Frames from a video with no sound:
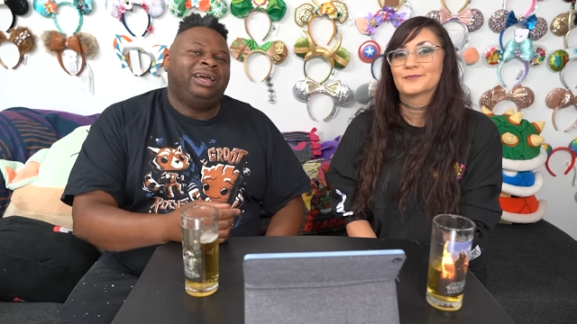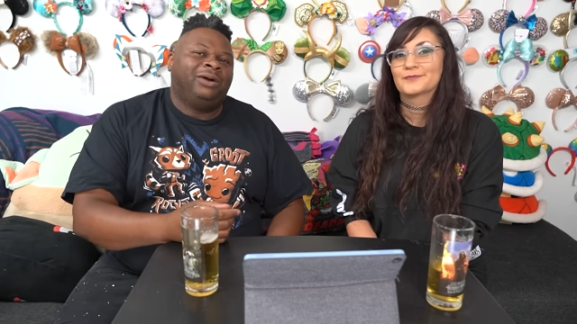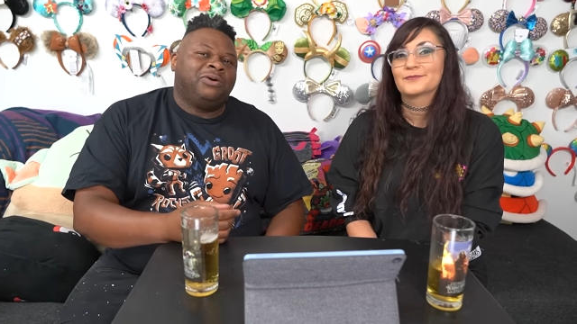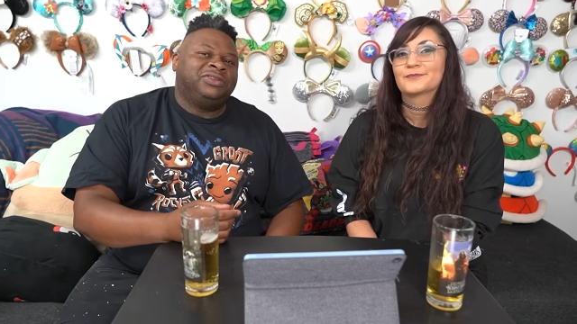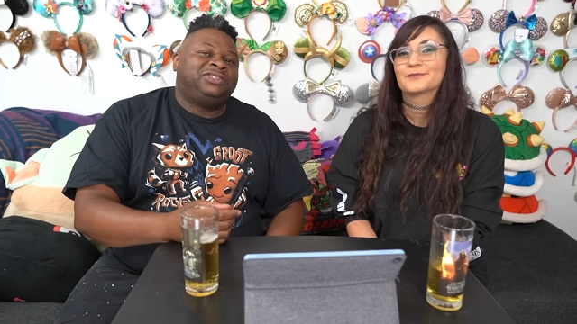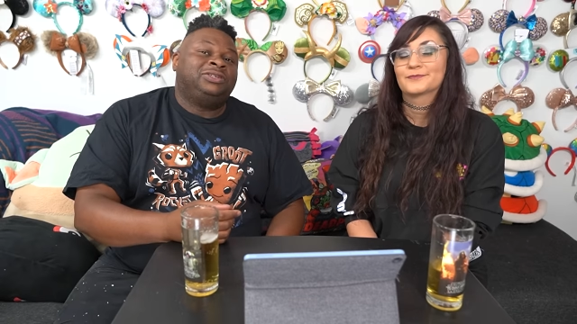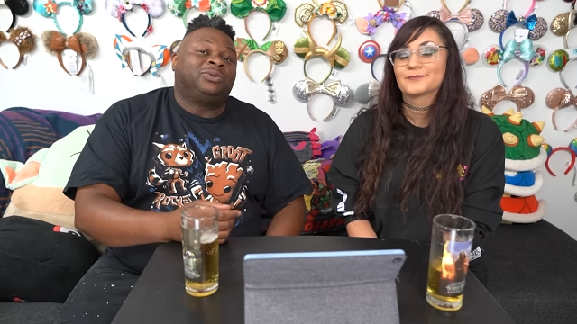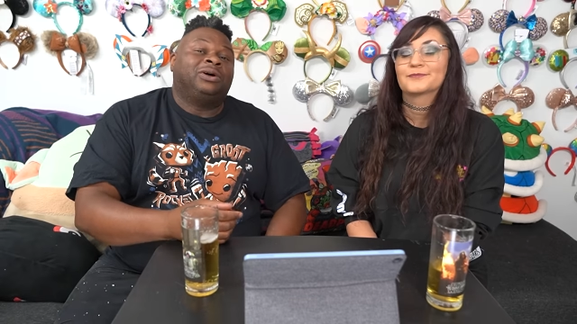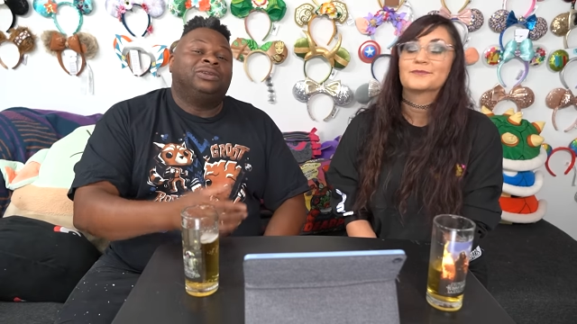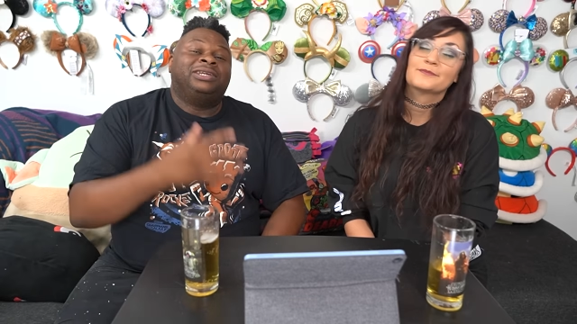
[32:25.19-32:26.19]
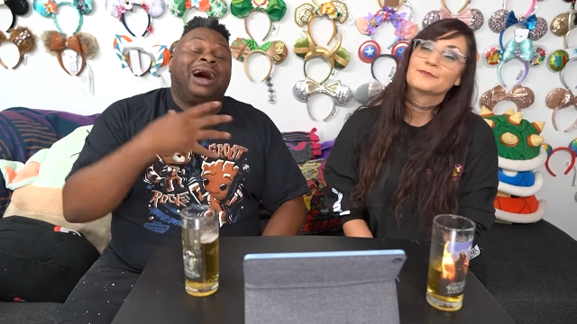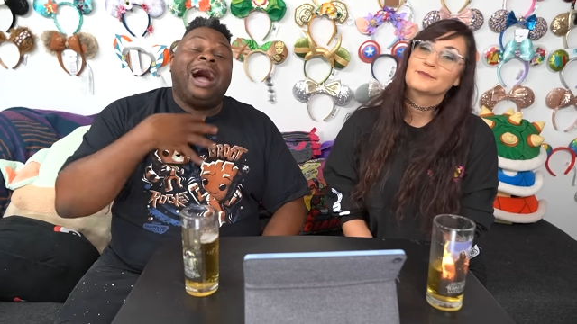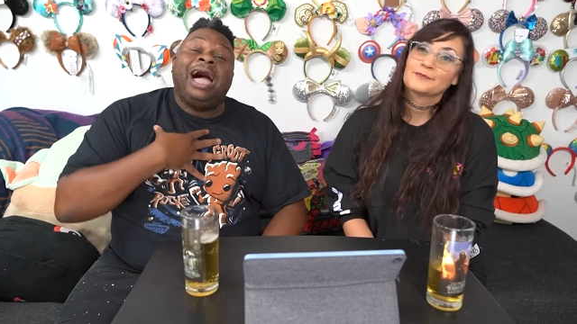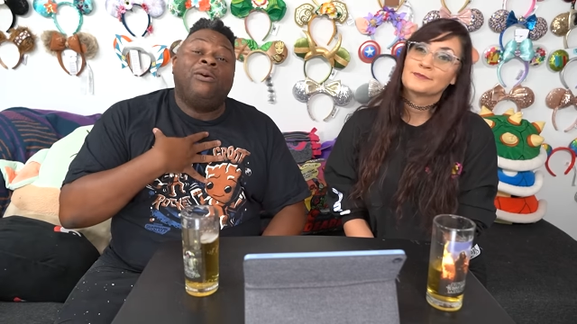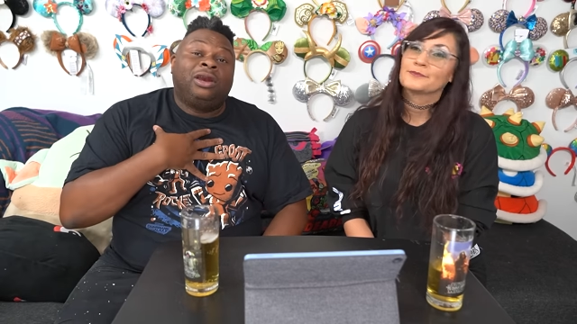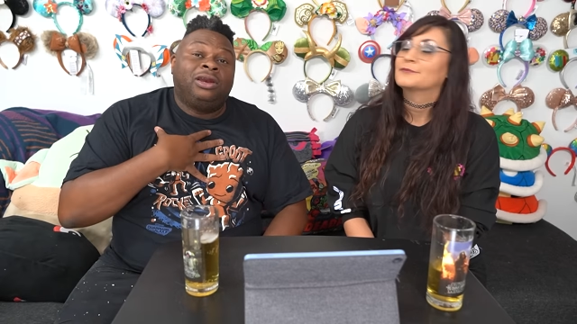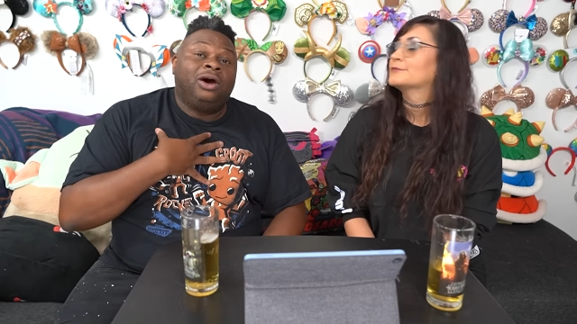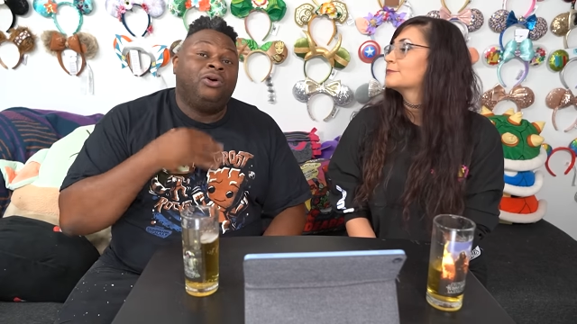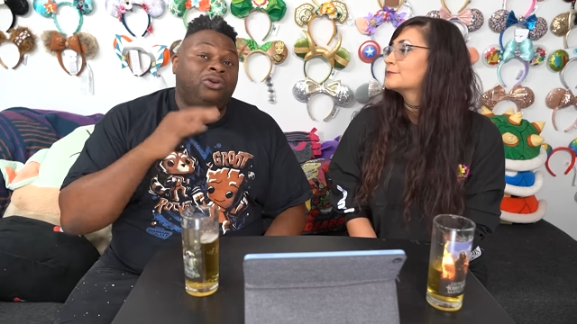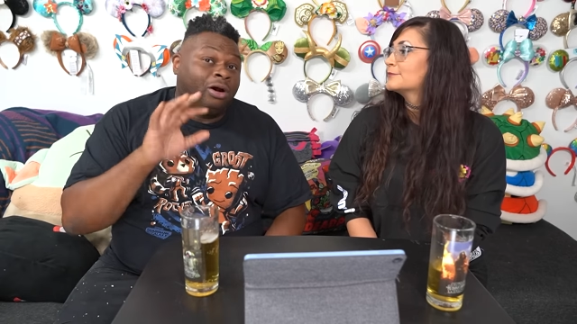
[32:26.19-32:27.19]
Speaker 1: in Walt Disney World. Now, I want to
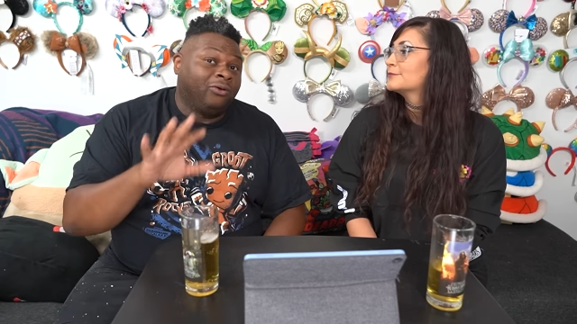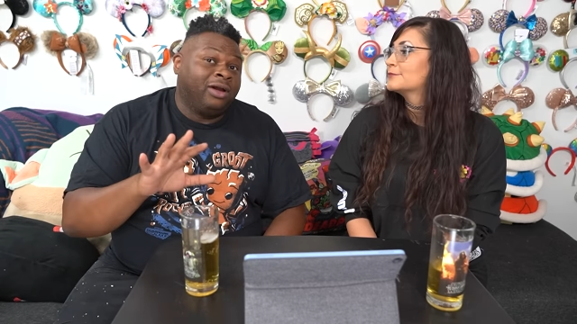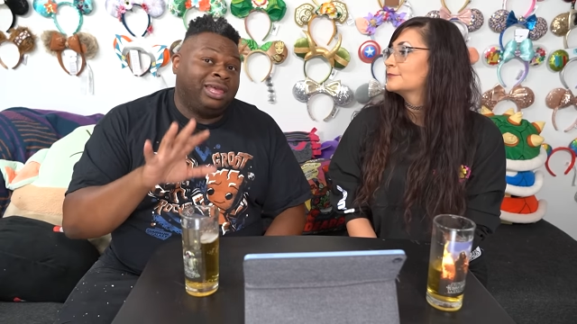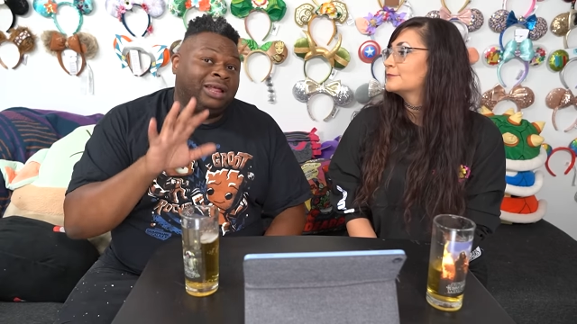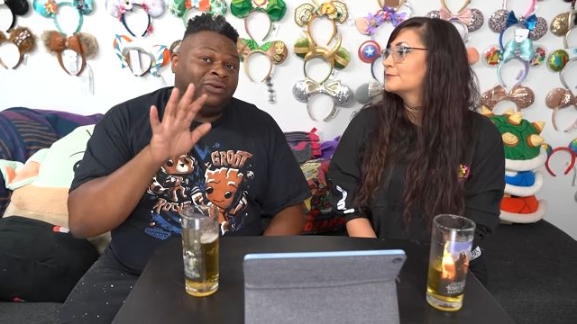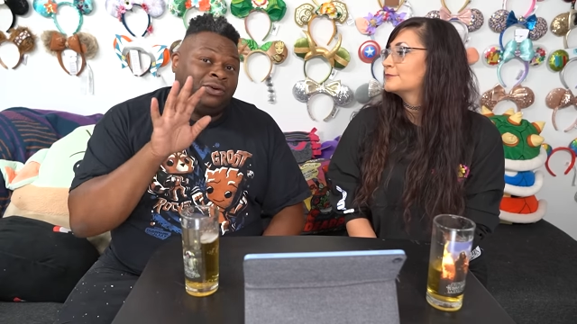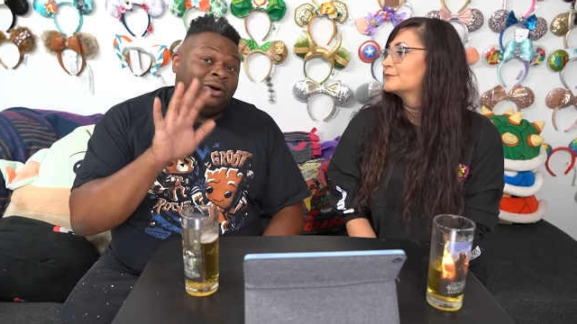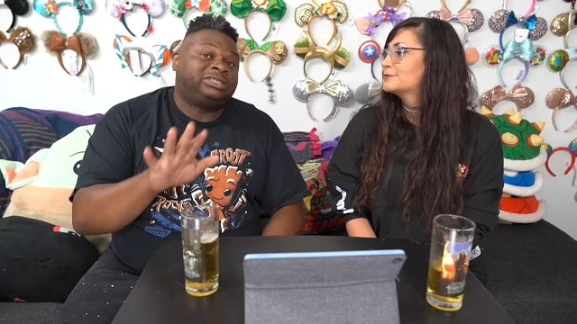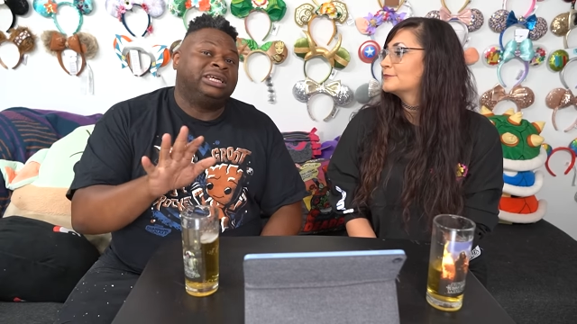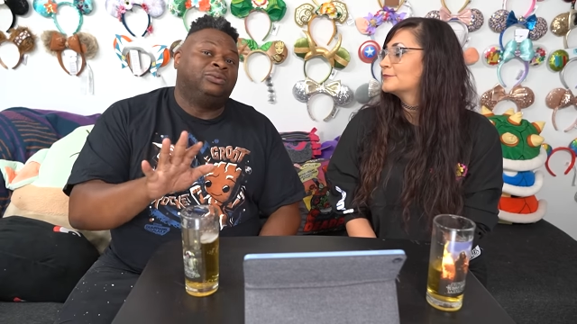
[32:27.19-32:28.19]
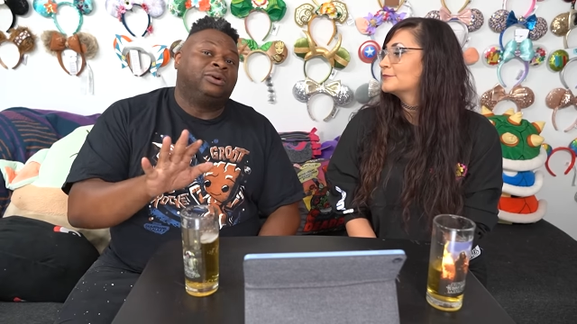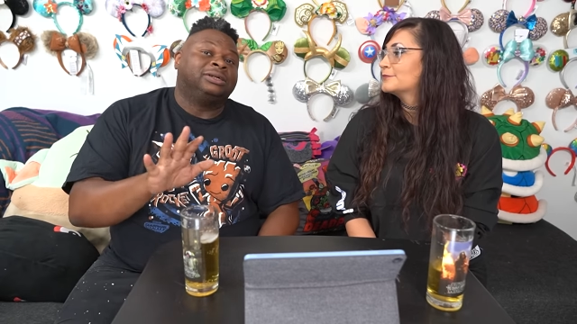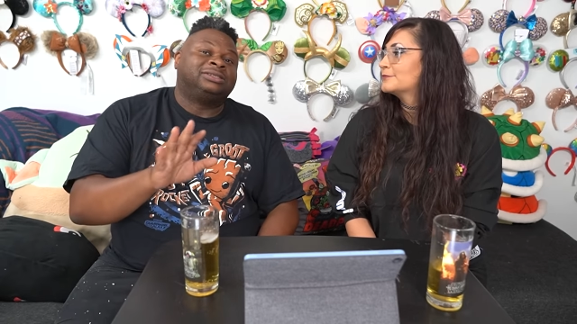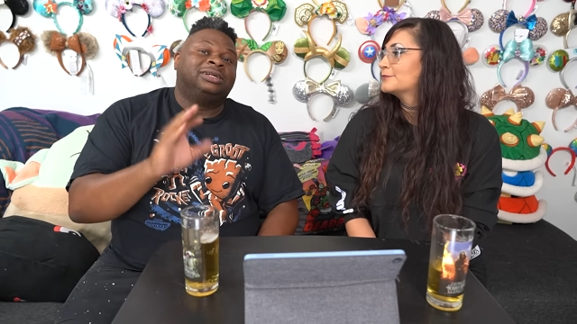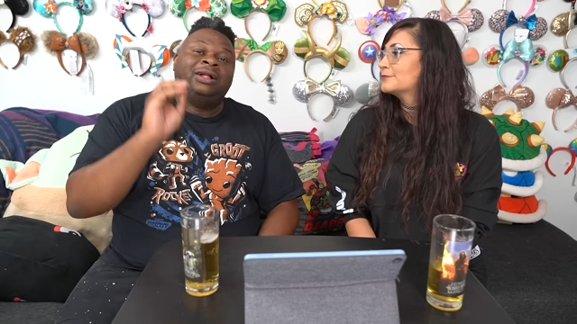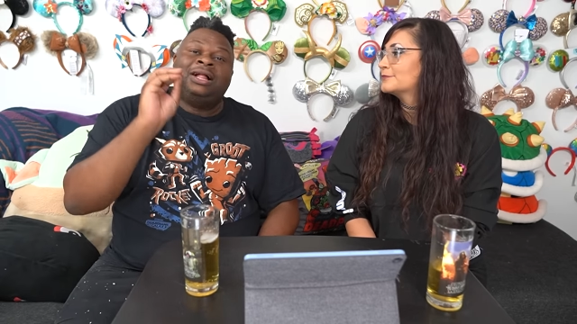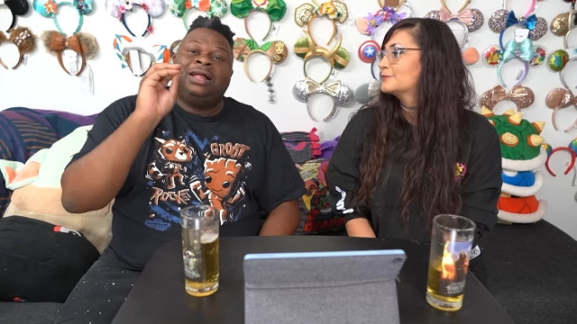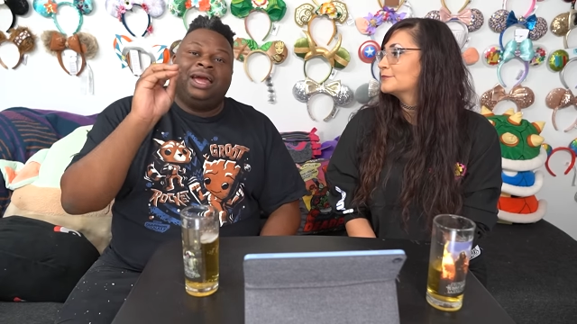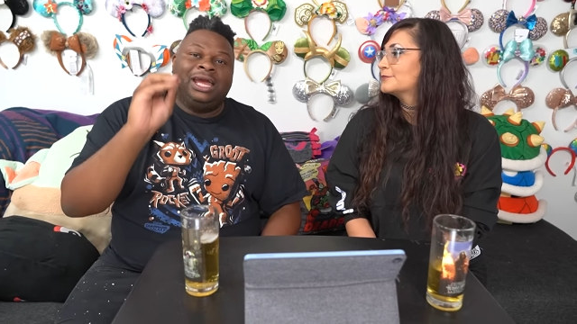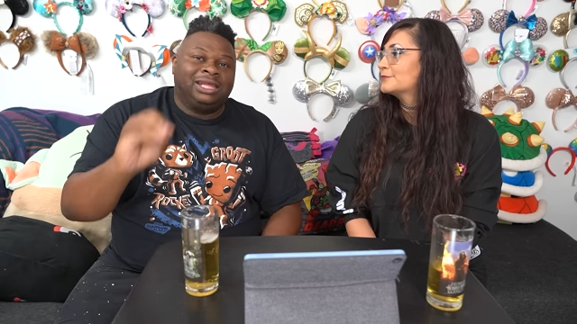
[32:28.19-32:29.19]
know your ranking for your 10 worst
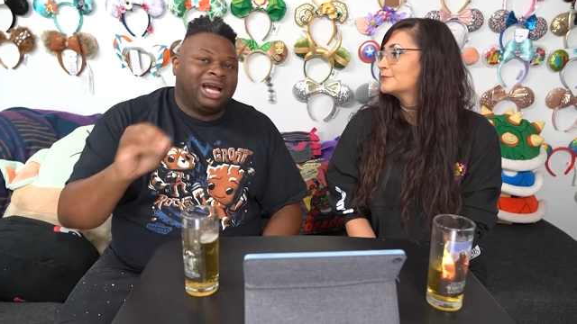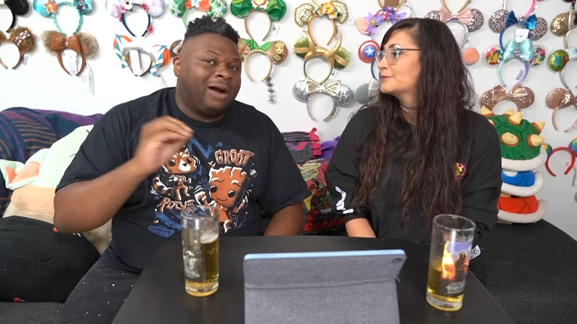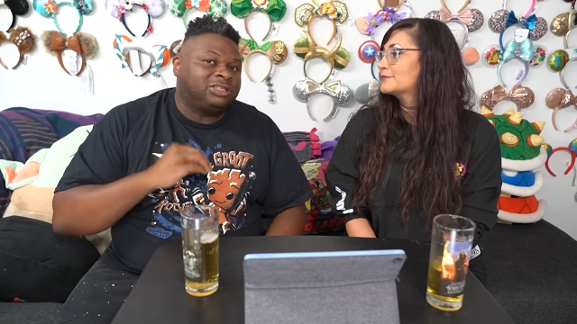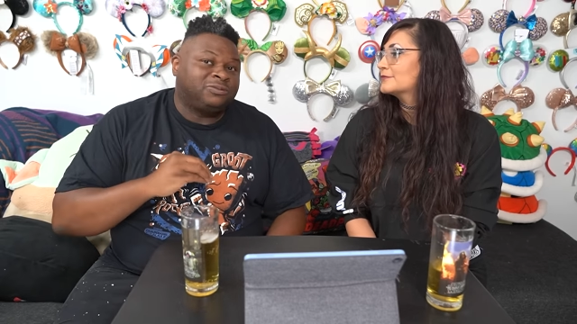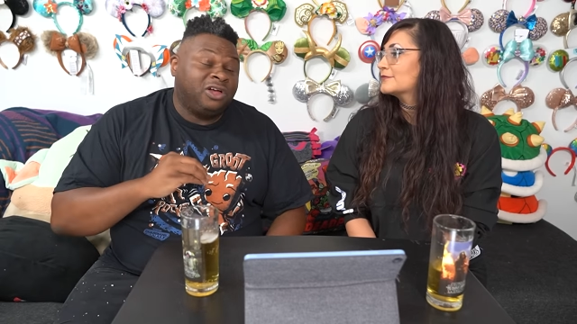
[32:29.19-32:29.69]
in the comments